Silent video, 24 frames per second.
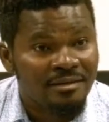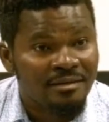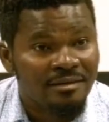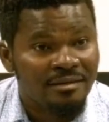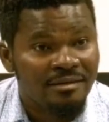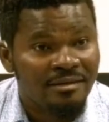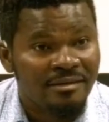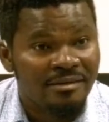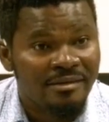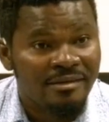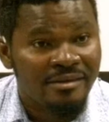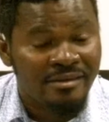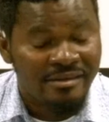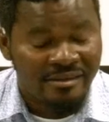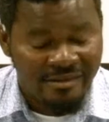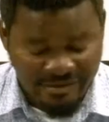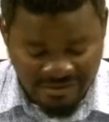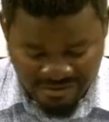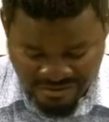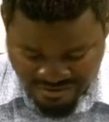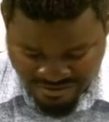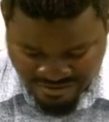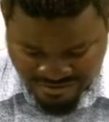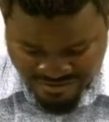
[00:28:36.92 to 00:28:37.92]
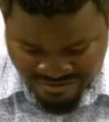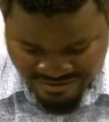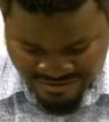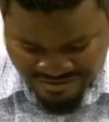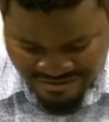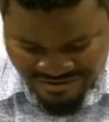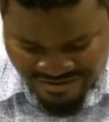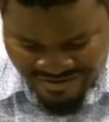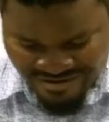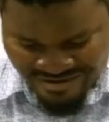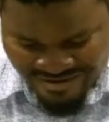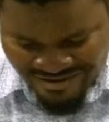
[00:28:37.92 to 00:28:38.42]

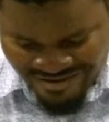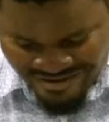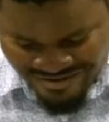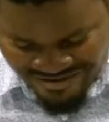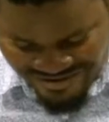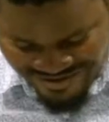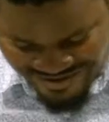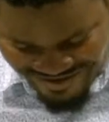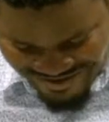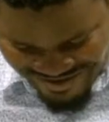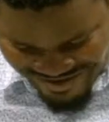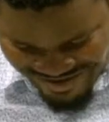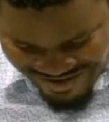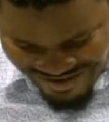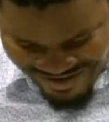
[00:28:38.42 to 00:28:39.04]
Nothing is said.